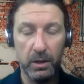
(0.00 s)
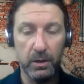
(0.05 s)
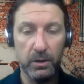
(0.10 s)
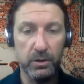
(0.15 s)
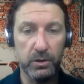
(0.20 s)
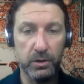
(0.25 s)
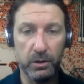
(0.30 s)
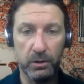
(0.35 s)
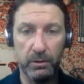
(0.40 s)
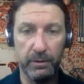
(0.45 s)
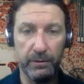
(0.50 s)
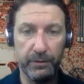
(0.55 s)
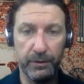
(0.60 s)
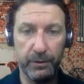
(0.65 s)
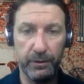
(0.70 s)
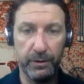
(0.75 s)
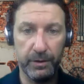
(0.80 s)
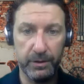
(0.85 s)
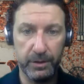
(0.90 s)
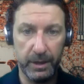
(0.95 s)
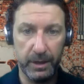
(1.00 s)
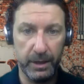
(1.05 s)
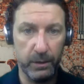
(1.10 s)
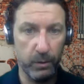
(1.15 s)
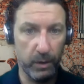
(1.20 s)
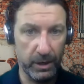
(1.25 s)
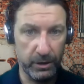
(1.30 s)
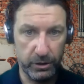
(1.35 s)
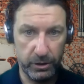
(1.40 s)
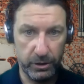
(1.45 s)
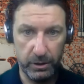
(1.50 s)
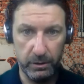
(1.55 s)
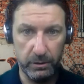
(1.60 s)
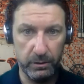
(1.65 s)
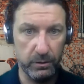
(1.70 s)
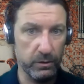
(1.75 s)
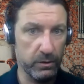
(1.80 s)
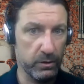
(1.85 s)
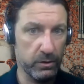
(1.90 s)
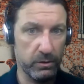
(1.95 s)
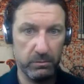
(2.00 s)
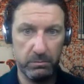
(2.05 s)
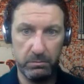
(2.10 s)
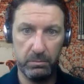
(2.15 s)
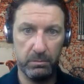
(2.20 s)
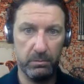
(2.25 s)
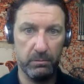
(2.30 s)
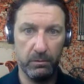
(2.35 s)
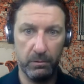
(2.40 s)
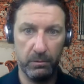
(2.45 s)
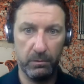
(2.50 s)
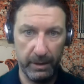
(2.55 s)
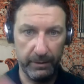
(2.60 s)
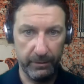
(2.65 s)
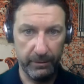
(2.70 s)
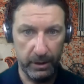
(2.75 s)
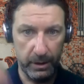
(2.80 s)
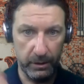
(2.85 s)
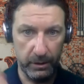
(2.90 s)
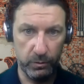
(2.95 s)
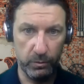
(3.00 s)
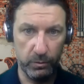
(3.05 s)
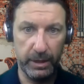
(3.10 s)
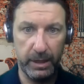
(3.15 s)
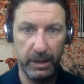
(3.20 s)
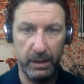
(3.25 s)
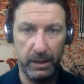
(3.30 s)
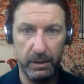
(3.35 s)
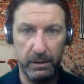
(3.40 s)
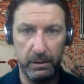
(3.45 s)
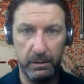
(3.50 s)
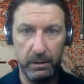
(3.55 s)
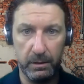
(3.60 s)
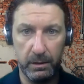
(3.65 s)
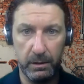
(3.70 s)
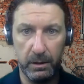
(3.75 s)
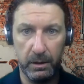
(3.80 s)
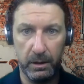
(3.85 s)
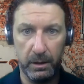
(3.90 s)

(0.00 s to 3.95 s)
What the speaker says: So if there is any questions, whatever it is, we can